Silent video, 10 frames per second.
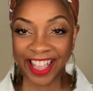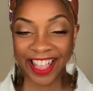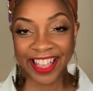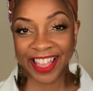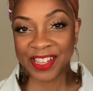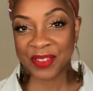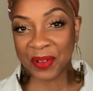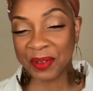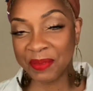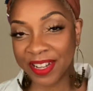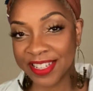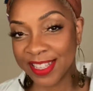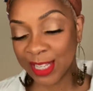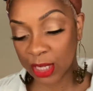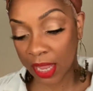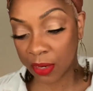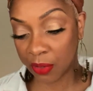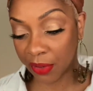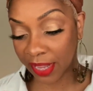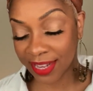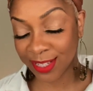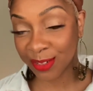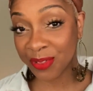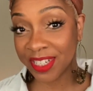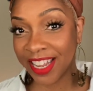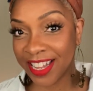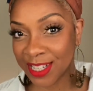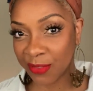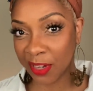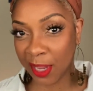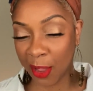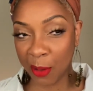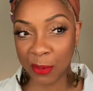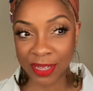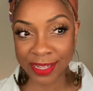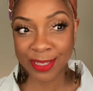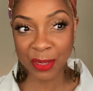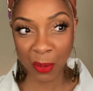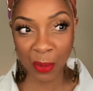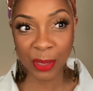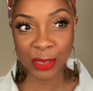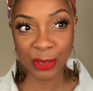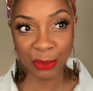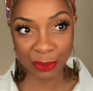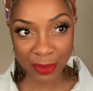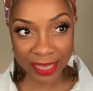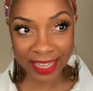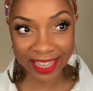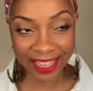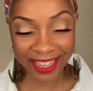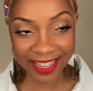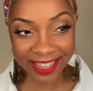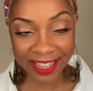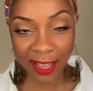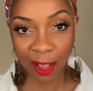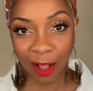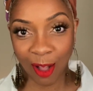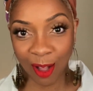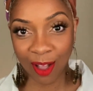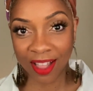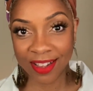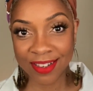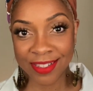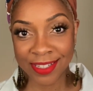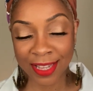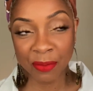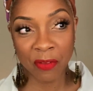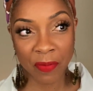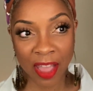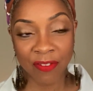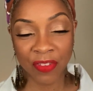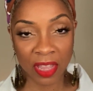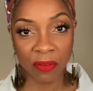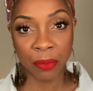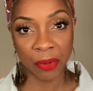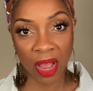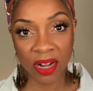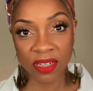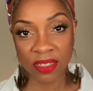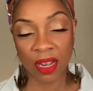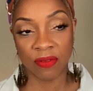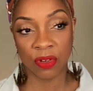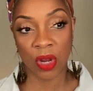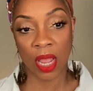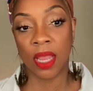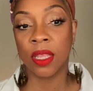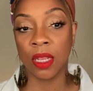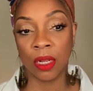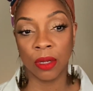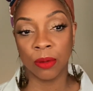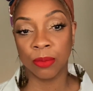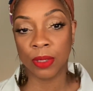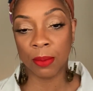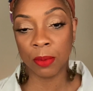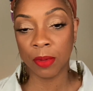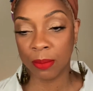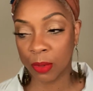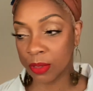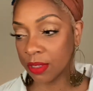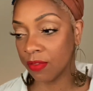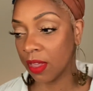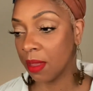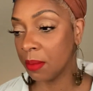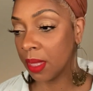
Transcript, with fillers: hey guys welcome back to the channel okay so today's video is going to be on some of my favorite products that I've tried you know probably most of them